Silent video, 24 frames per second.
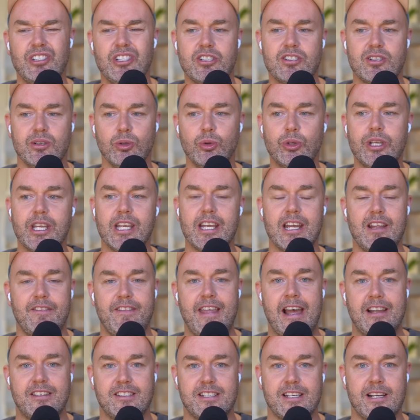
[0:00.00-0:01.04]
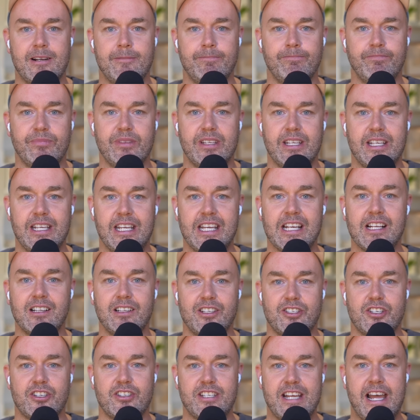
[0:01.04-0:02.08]
looking at that
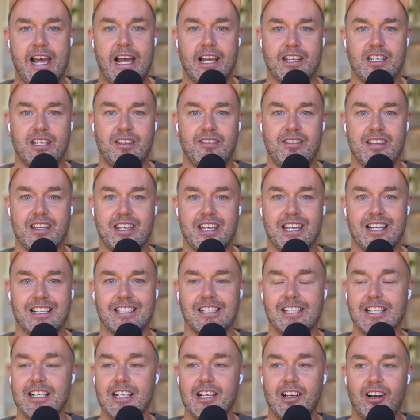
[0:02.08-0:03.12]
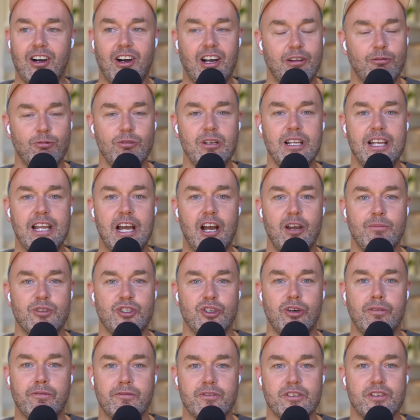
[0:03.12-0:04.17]
English attack, you're thinking, I really hope
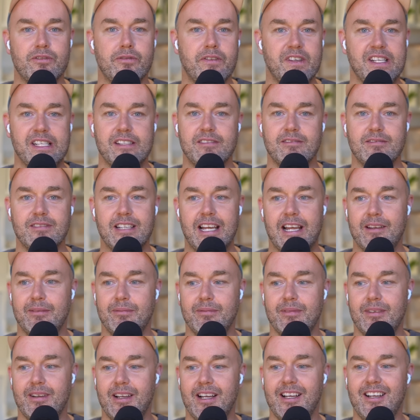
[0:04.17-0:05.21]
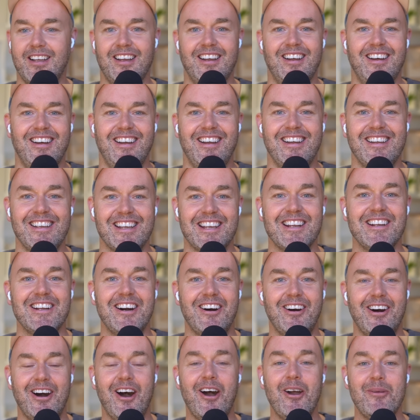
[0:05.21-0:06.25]
Jofra's fit, and
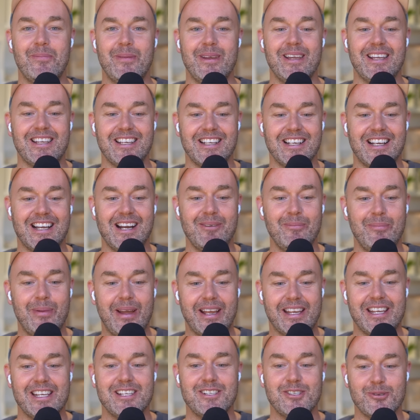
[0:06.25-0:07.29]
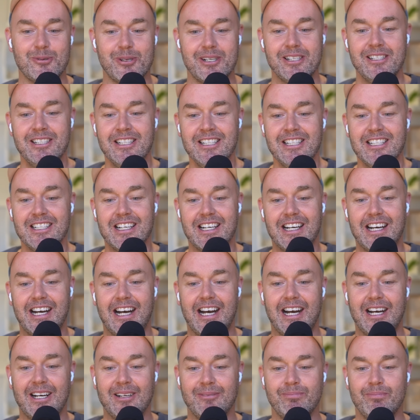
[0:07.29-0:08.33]
I hope he can come back into it,
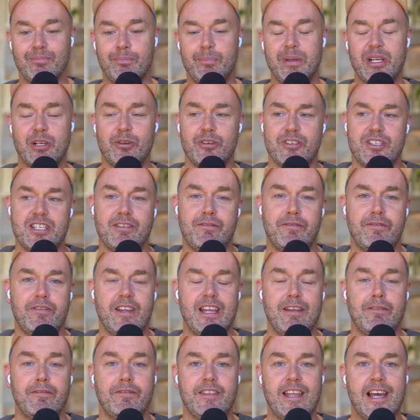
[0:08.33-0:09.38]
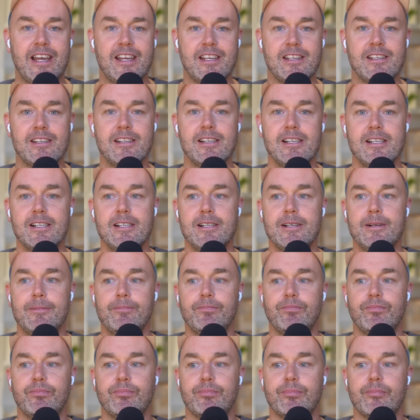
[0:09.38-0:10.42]
because if they
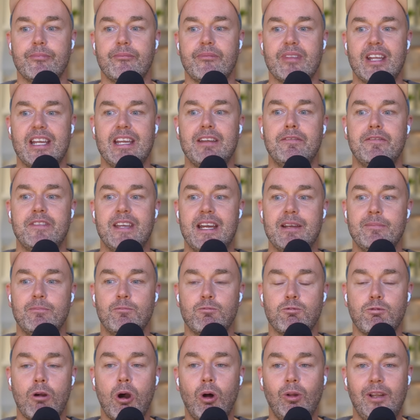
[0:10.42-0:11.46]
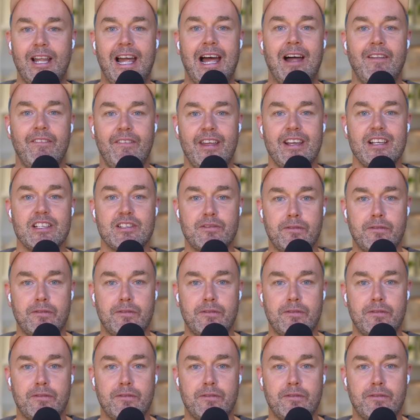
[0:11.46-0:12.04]
roll out these